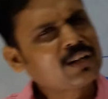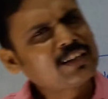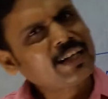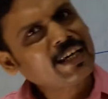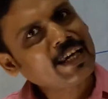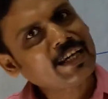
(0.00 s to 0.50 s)

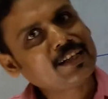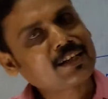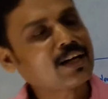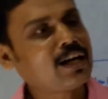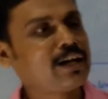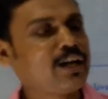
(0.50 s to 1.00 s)
the
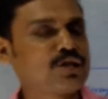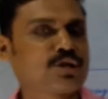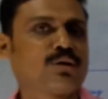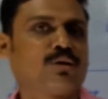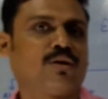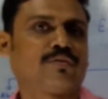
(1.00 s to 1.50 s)

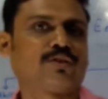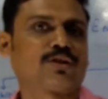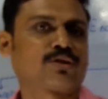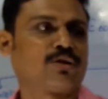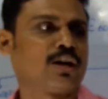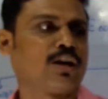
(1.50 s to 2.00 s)
inclination of the
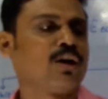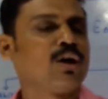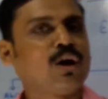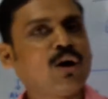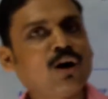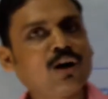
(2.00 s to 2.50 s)
soil,
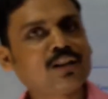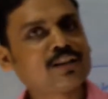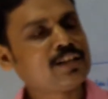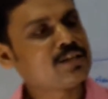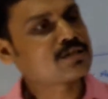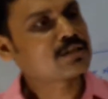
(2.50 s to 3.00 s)
all
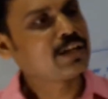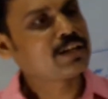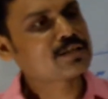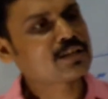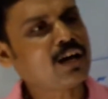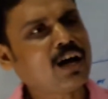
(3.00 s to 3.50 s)
these
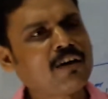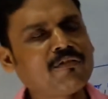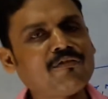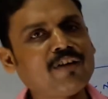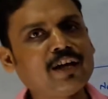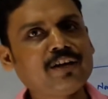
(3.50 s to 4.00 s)
things are
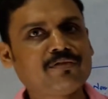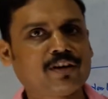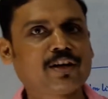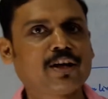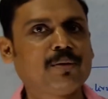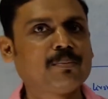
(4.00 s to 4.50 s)

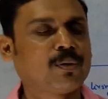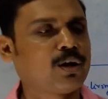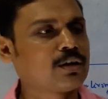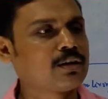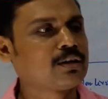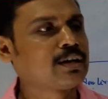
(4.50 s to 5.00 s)
very
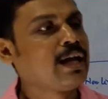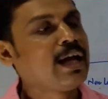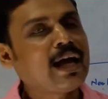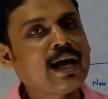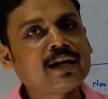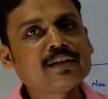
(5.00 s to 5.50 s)
important,
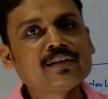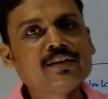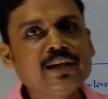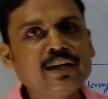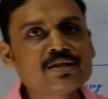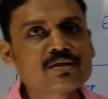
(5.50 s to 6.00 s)
and
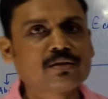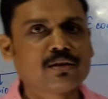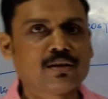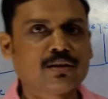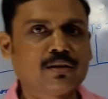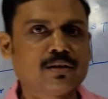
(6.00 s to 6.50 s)
these
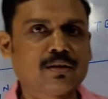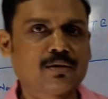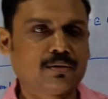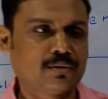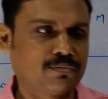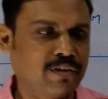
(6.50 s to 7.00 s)

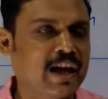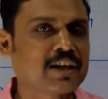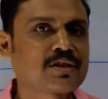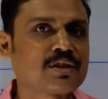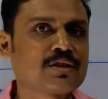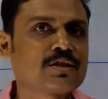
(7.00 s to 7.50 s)

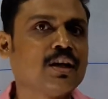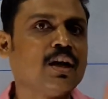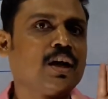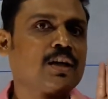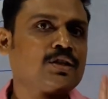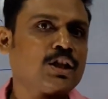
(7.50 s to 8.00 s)
factors
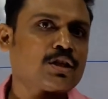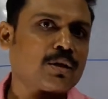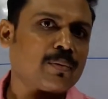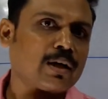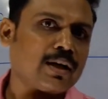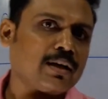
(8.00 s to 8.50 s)

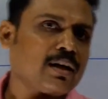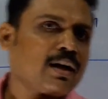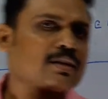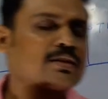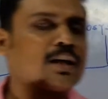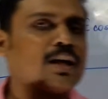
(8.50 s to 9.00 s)
determine
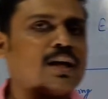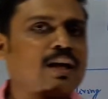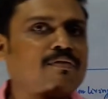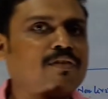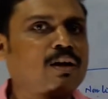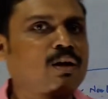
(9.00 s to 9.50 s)
the
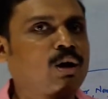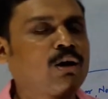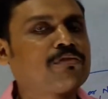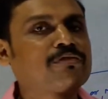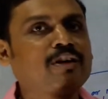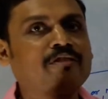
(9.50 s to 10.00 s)
level
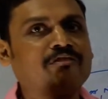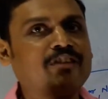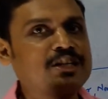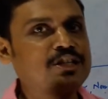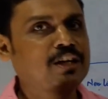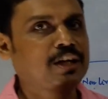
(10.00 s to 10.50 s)
of
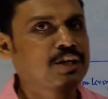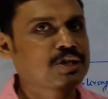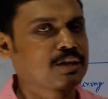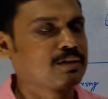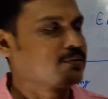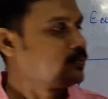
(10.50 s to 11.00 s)

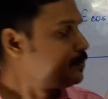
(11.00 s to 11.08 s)
vegetation.